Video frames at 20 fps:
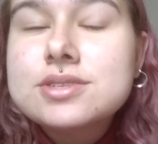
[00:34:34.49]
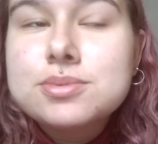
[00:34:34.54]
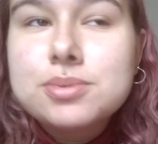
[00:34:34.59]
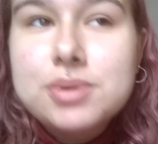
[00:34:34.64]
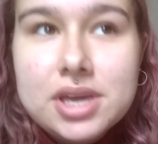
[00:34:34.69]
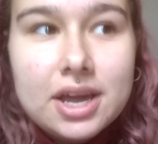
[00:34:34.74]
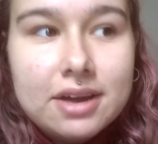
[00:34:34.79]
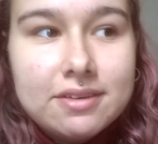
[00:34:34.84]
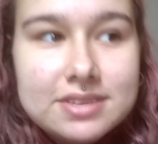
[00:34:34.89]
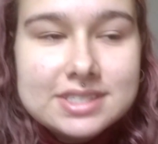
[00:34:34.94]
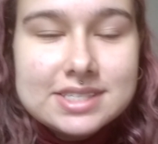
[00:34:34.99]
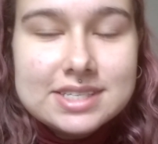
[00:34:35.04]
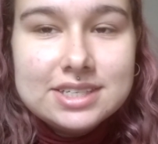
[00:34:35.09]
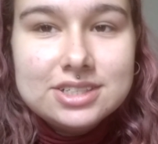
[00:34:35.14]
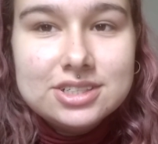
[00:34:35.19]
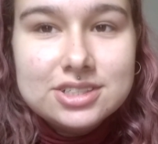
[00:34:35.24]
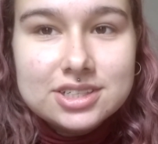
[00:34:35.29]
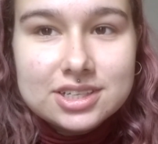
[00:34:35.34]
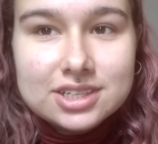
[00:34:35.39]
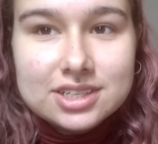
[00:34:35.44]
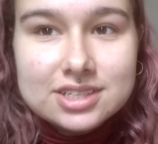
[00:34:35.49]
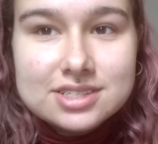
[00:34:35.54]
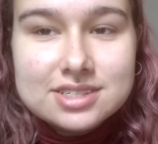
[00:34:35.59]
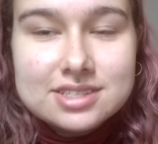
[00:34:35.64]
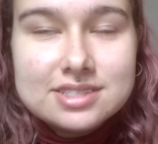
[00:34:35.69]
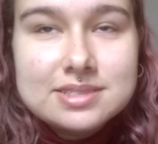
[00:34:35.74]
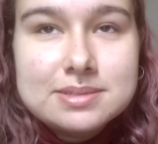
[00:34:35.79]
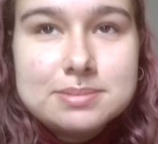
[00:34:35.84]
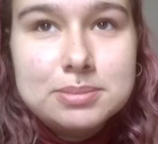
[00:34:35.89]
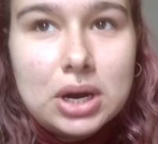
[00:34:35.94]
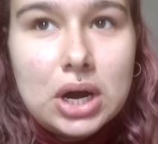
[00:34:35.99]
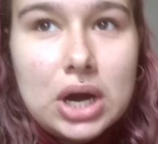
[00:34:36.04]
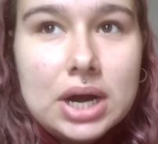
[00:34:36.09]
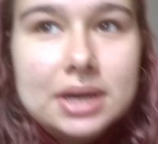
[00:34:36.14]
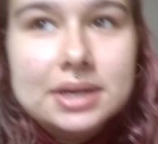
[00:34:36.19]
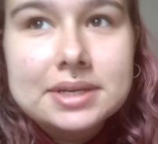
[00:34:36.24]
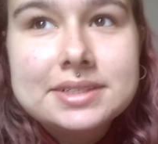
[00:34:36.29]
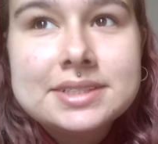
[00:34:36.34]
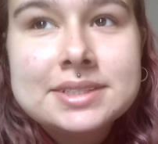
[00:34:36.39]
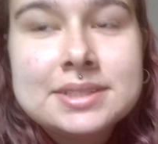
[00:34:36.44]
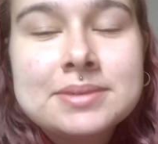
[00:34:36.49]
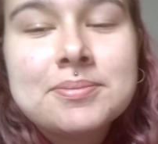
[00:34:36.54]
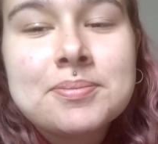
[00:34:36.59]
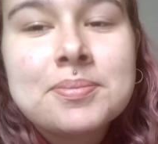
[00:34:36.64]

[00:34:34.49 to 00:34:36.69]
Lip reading: we haven't seen each other since March,